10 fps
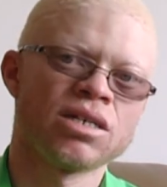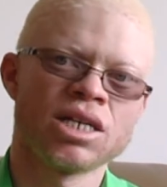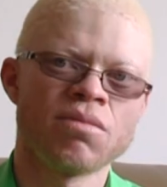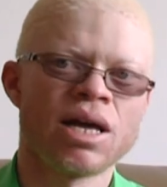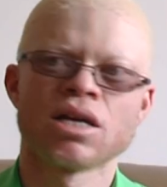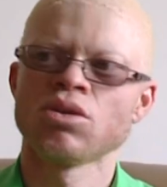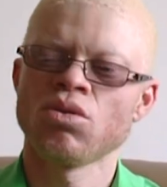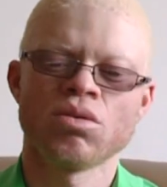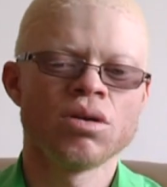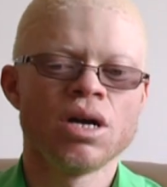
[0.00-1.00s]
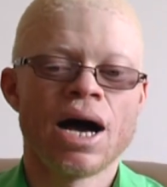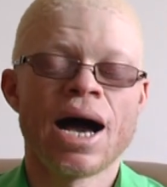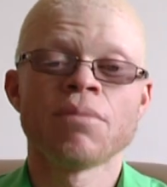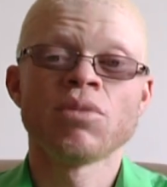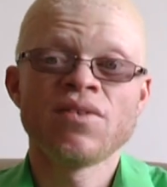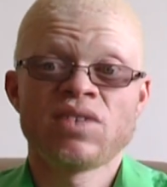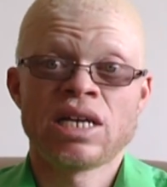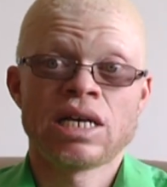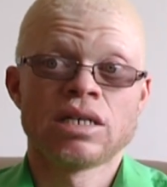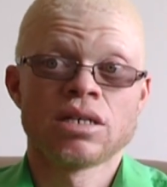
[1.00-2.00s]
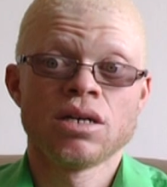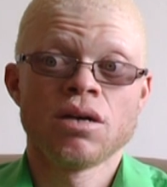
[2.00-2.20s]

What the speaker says: And I'm like, no, I'm left-handed.